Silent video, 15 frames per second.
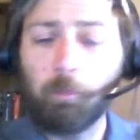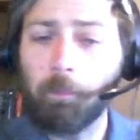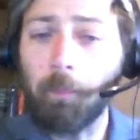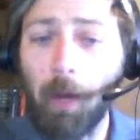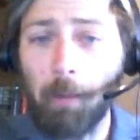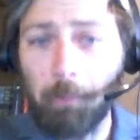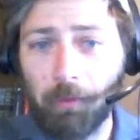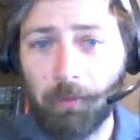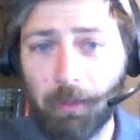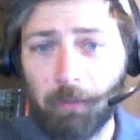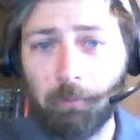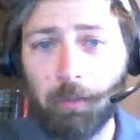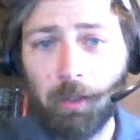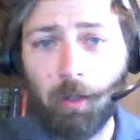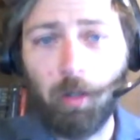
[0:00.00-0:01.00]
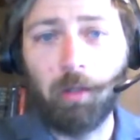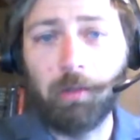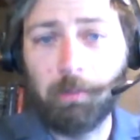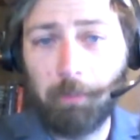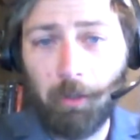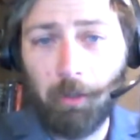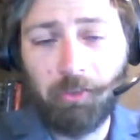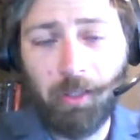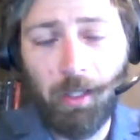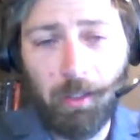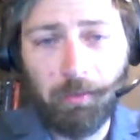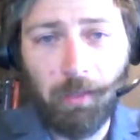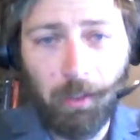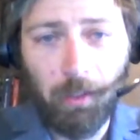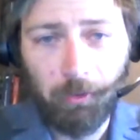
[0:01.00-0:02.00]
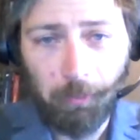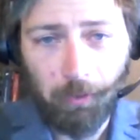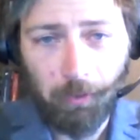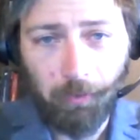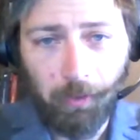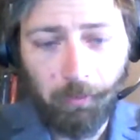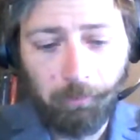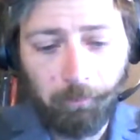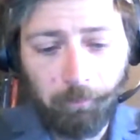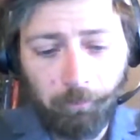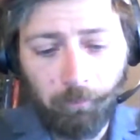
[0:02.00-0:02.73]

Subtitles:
properly we call it the post-contact period.